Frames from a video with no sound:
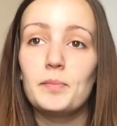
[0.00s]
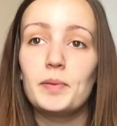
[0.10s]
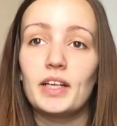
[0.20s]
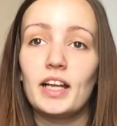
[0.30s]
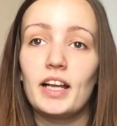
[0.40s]

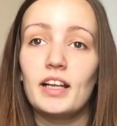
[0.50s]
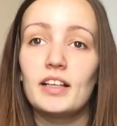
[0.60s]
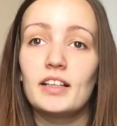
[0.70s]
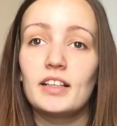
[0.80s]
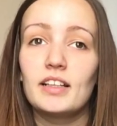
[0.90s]
But
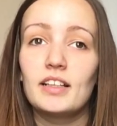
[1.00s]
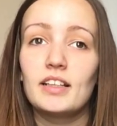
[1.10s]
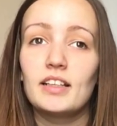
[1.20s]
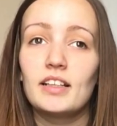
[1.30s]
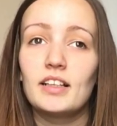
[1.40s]

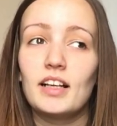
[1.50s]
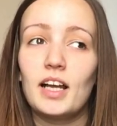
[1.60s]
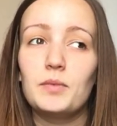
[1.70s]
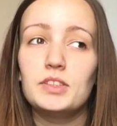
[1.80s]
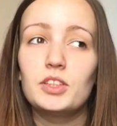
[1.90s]

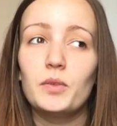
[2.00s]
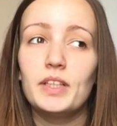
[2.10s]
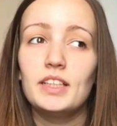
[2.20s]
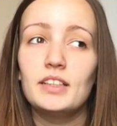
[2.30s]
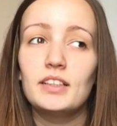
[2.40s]
I was
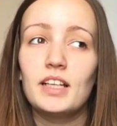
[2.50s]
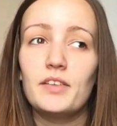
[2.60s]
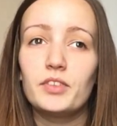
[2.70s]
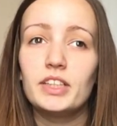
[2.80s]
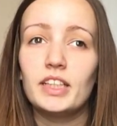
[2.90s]
going
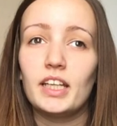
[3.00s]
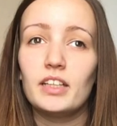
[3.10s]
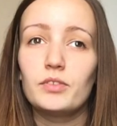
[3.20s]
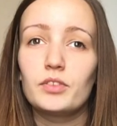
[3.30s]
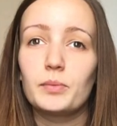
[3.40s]
every
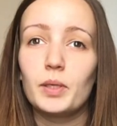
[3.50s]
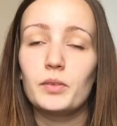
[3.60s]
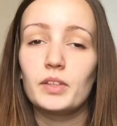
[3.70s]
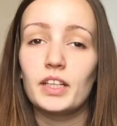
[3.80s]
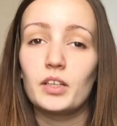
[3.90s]
day for
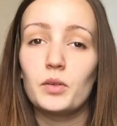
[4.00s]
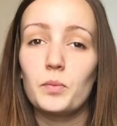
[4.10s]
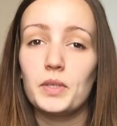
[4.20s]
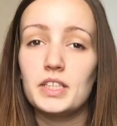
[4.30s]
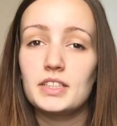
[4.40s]
about like
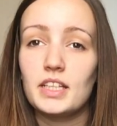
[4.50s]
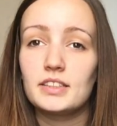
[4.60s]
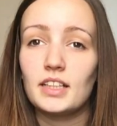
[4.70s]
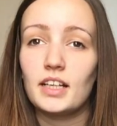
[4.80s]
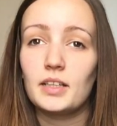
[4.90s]
weeks at
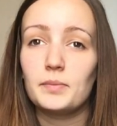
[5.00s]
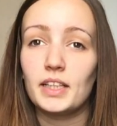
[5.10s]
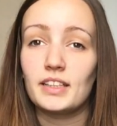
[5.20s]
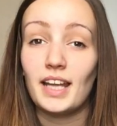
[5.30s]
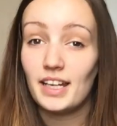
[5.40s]
a time,
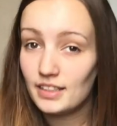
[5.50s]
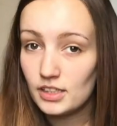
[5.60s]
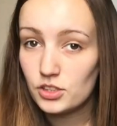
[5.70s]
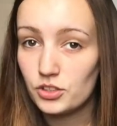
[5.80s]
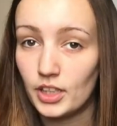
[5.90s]
like nine
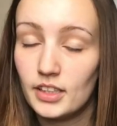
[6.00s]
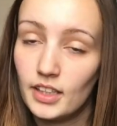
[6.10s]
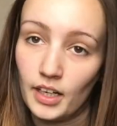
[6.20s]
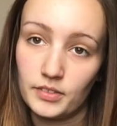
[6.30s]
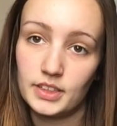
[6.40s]
days straight,
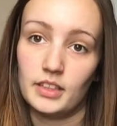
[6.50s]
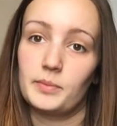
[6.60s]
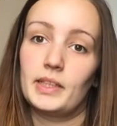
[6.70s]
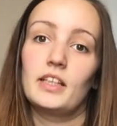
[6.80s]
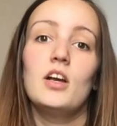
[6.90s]
and then I would take a
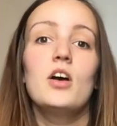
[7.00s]
break.